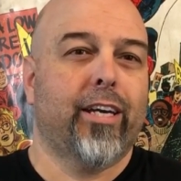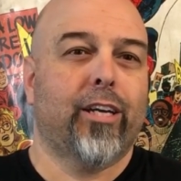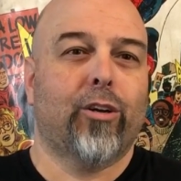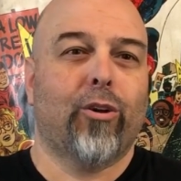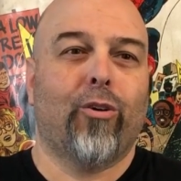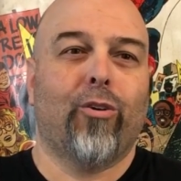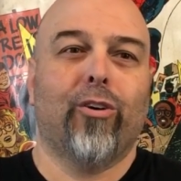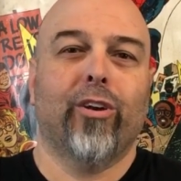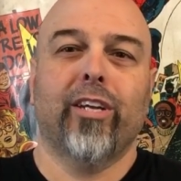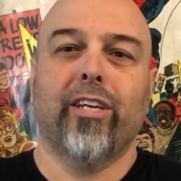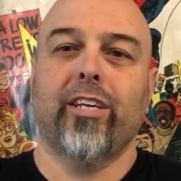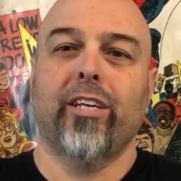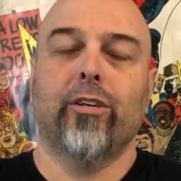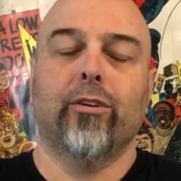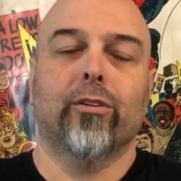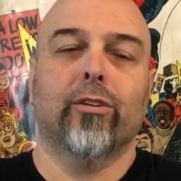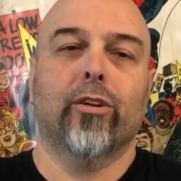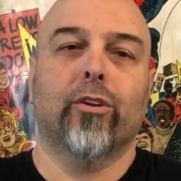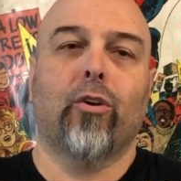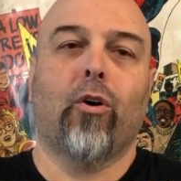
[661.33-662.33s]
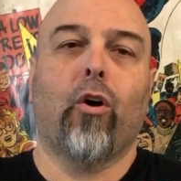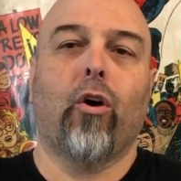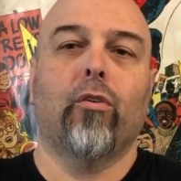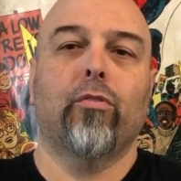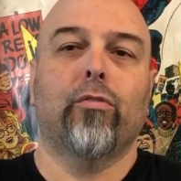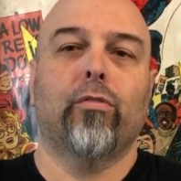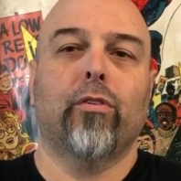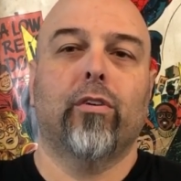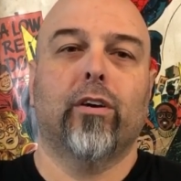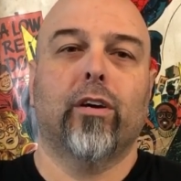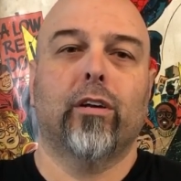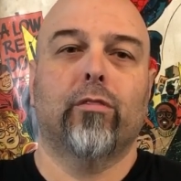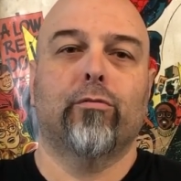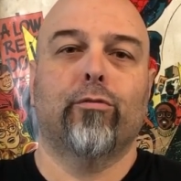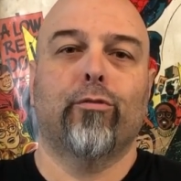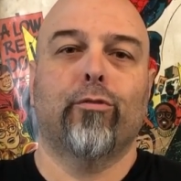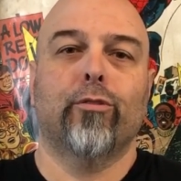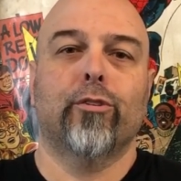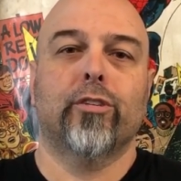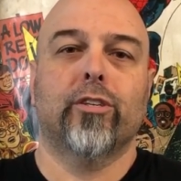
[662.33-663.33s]
kind of killed it off,
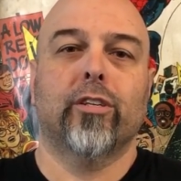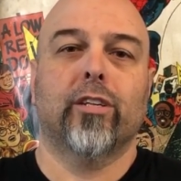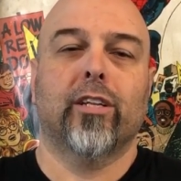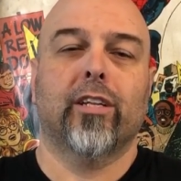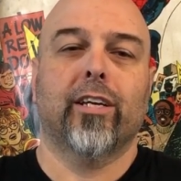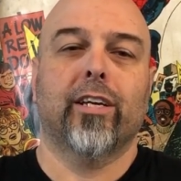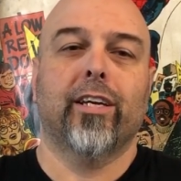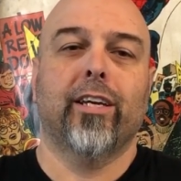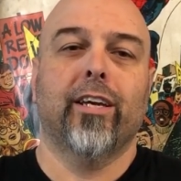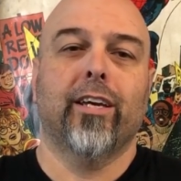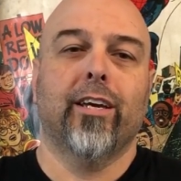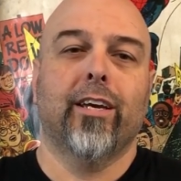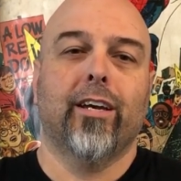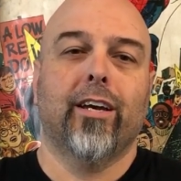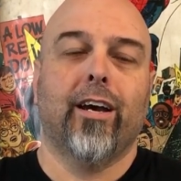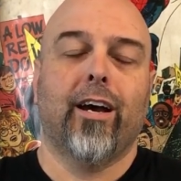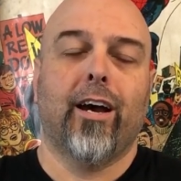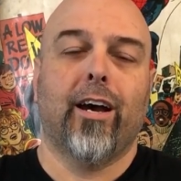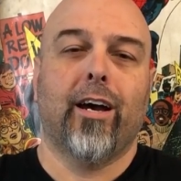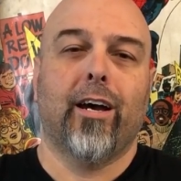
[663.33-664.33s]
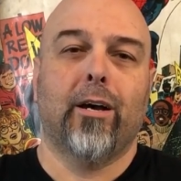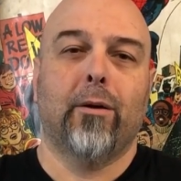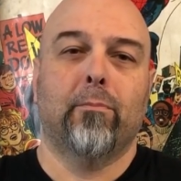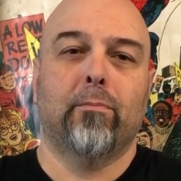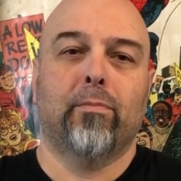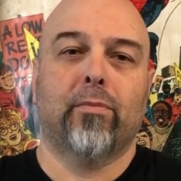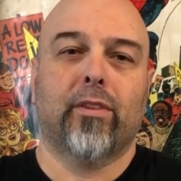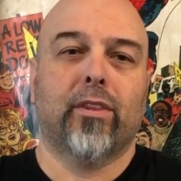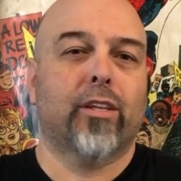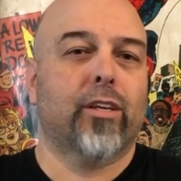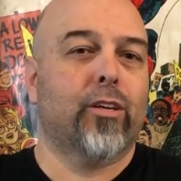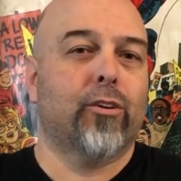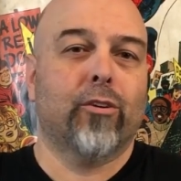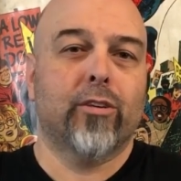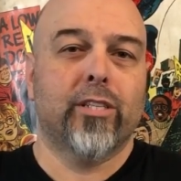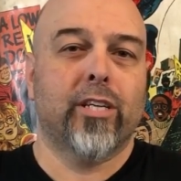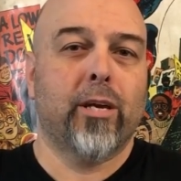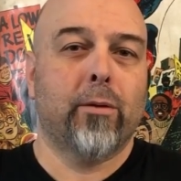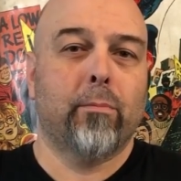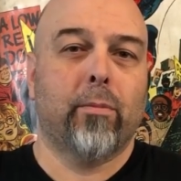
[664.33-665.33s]
unfortunately. The
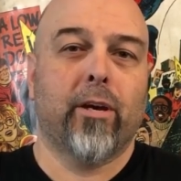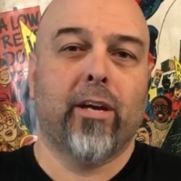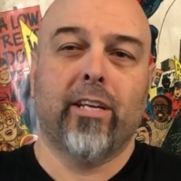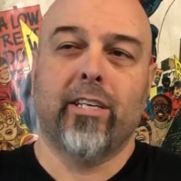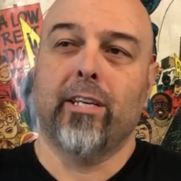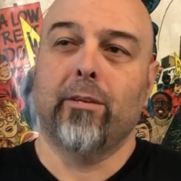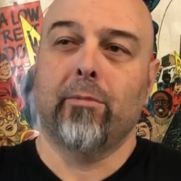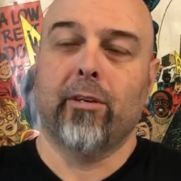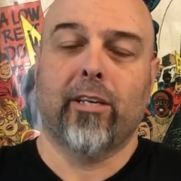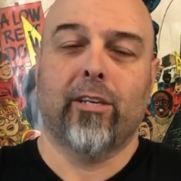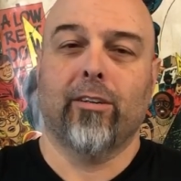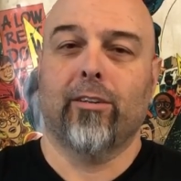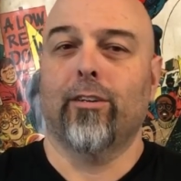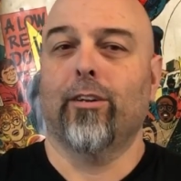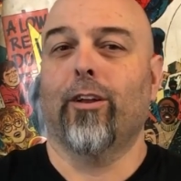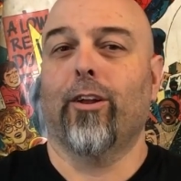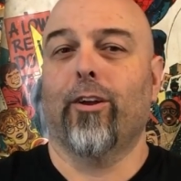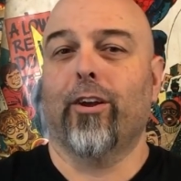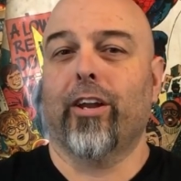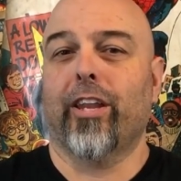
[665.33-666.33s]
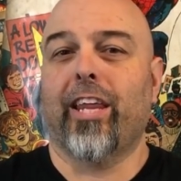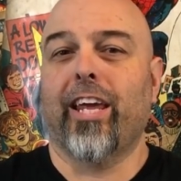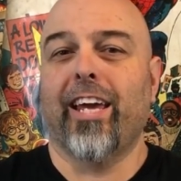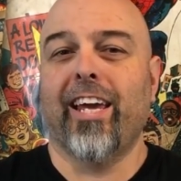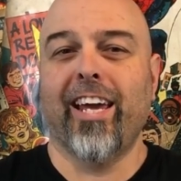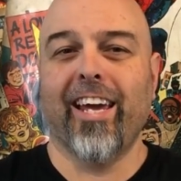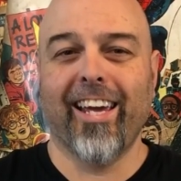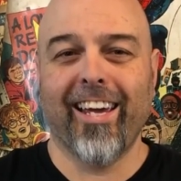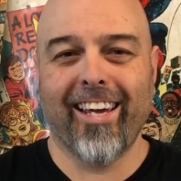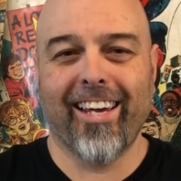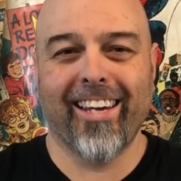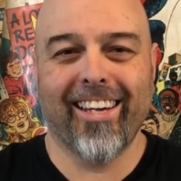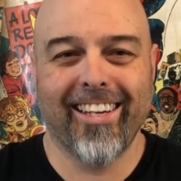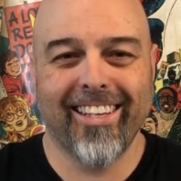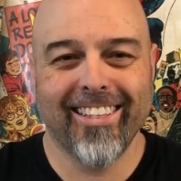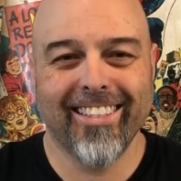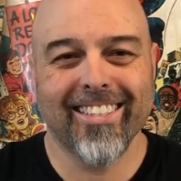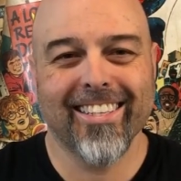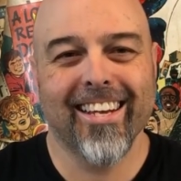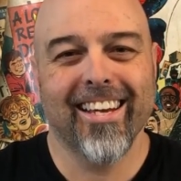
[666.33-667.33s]
goddamn pandemic killed a lot of
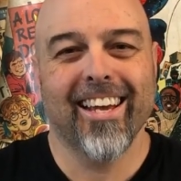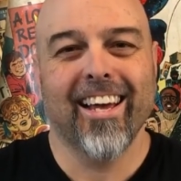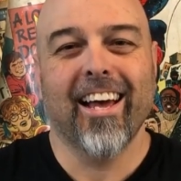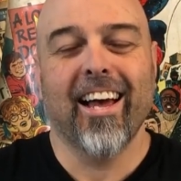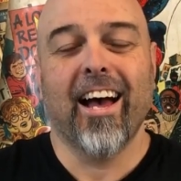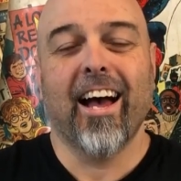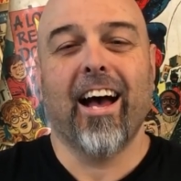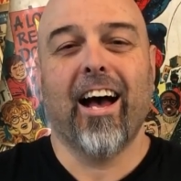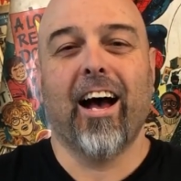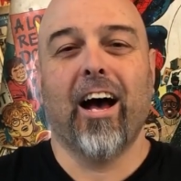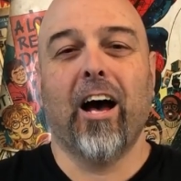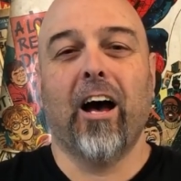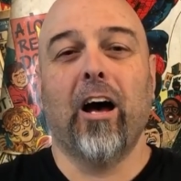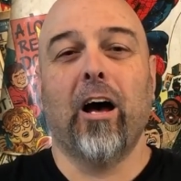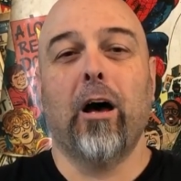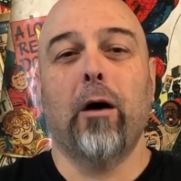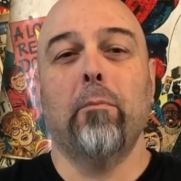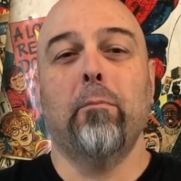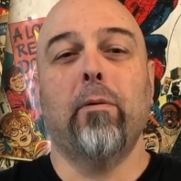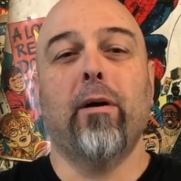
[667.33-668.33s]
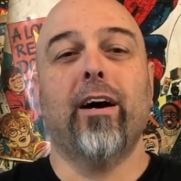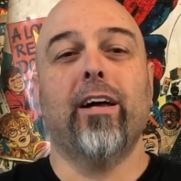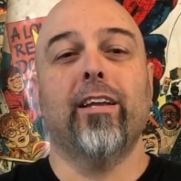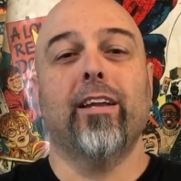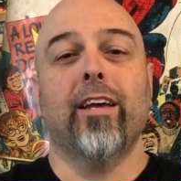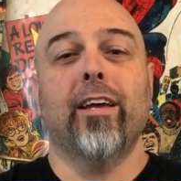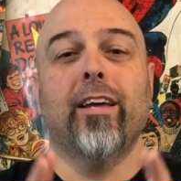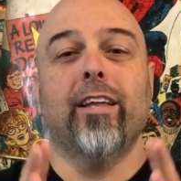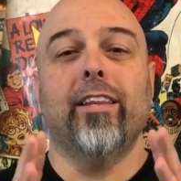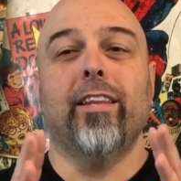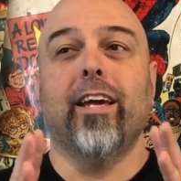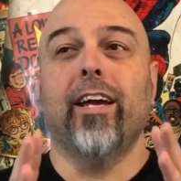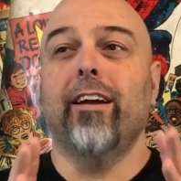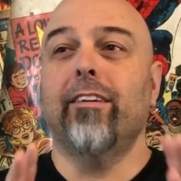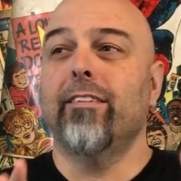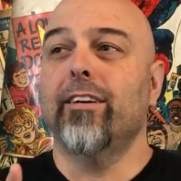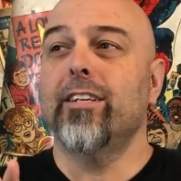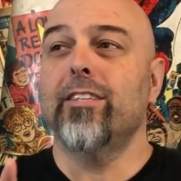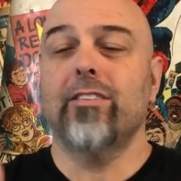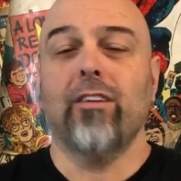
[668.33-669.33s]
things. But
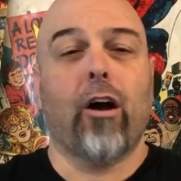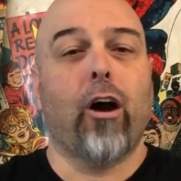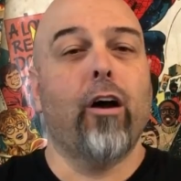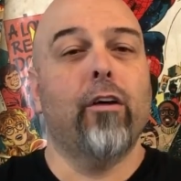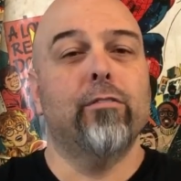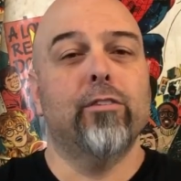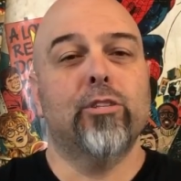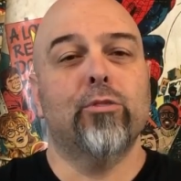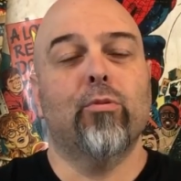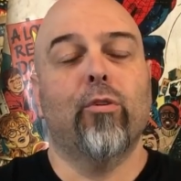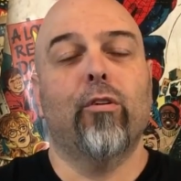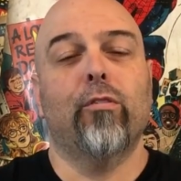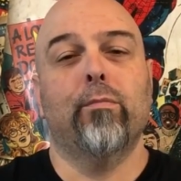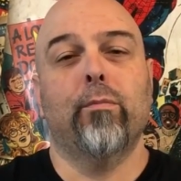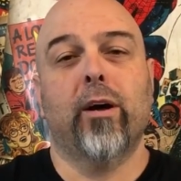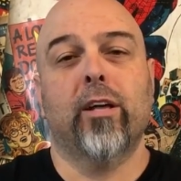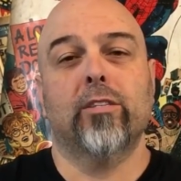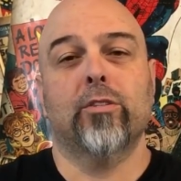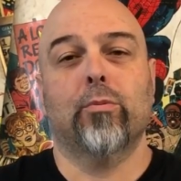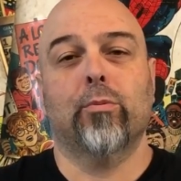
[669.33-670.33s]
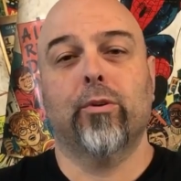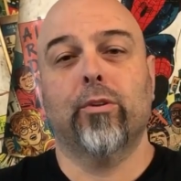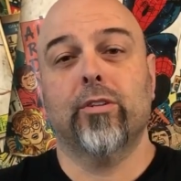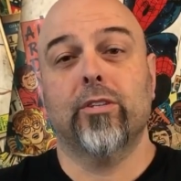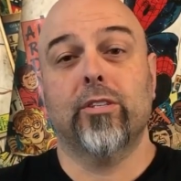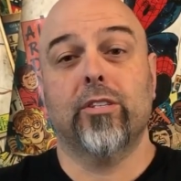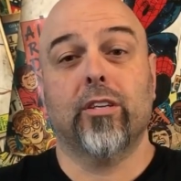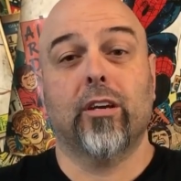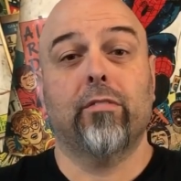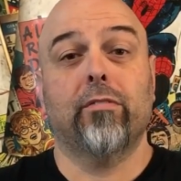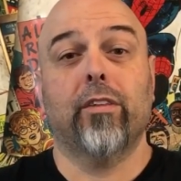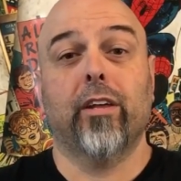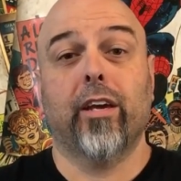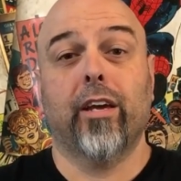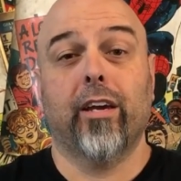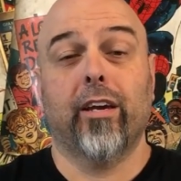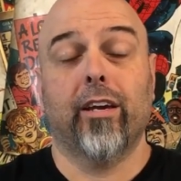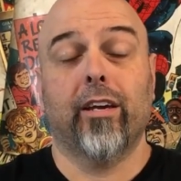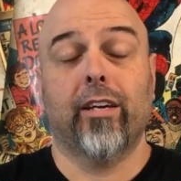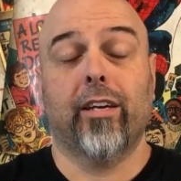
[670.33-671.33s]
there is over 12 months worth of stuff
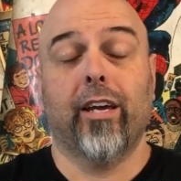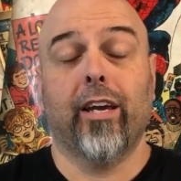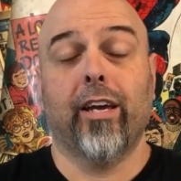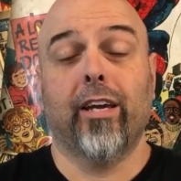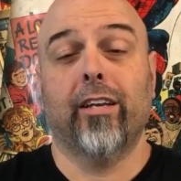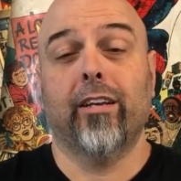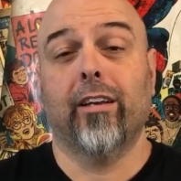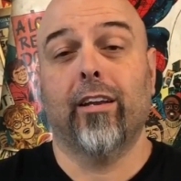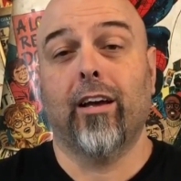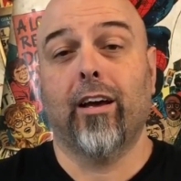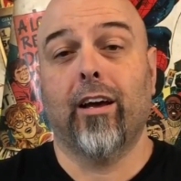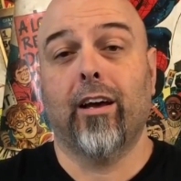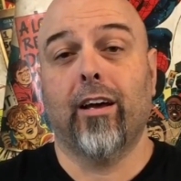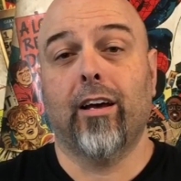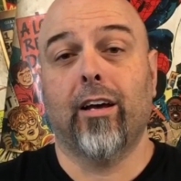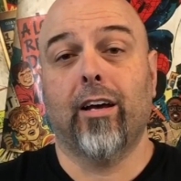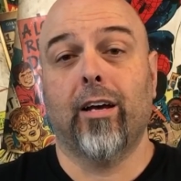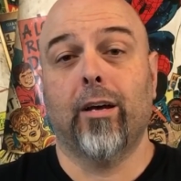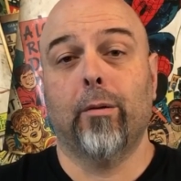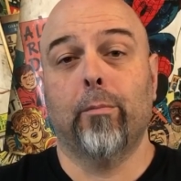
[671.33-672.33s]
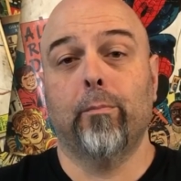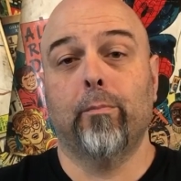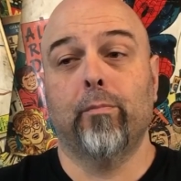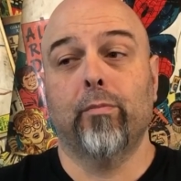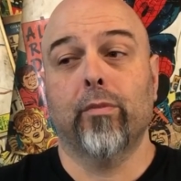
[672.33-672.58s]
there again. And